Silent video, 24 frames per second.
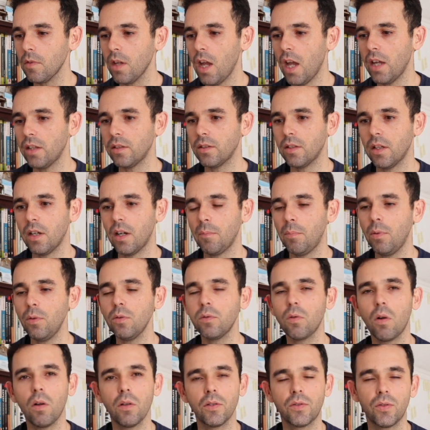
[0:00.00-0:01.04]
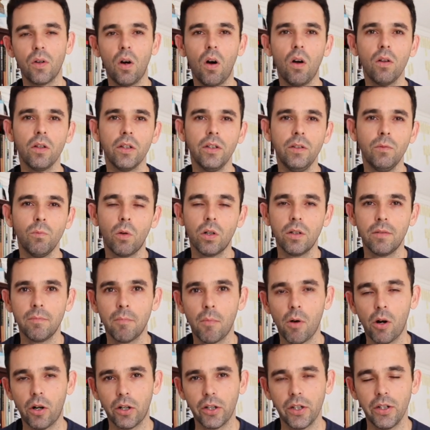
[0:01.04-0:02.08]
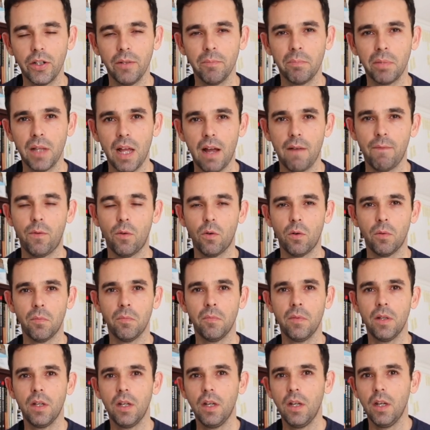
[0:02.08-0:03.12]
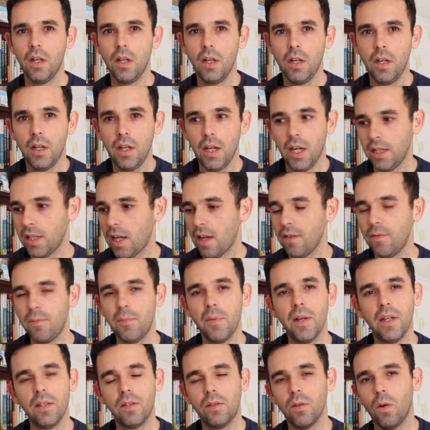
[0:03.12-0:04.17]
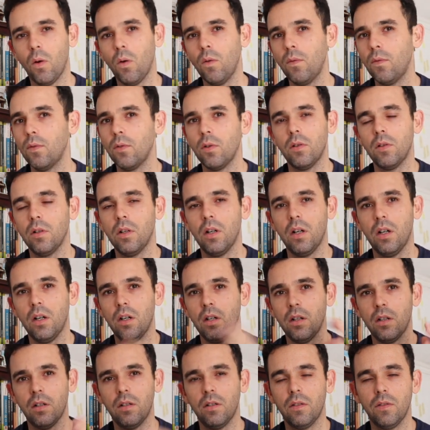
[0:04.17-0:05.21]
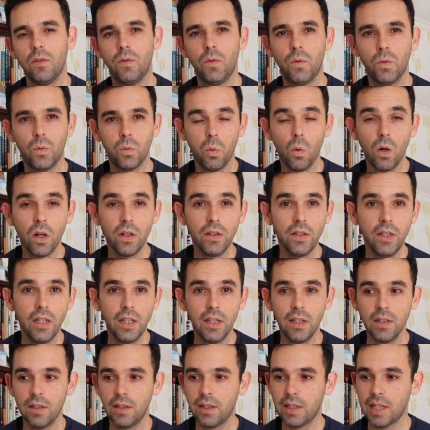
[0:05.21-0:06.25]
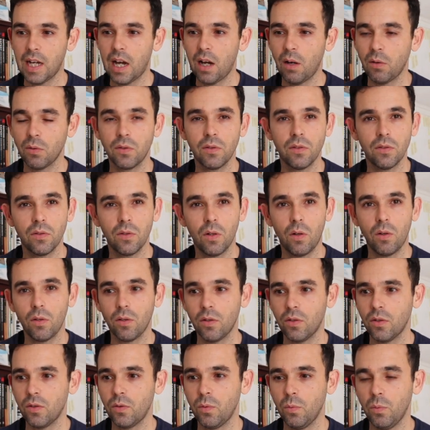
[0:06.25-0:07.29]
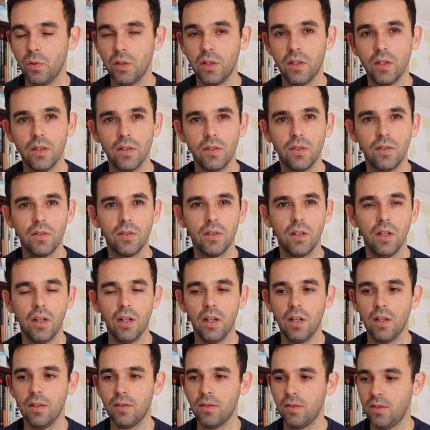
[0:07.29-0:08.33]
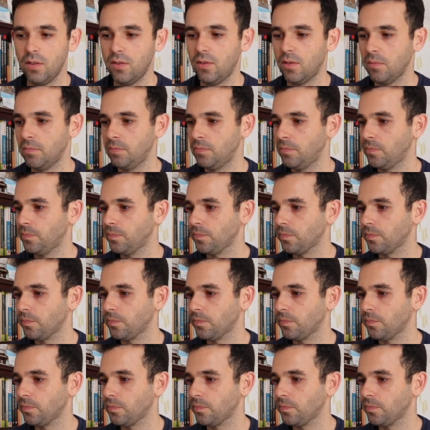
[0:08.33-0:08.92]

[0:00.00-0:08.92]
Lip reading: And Builderall is an all-in-one marketing platform. And I've made over $20,000 with this system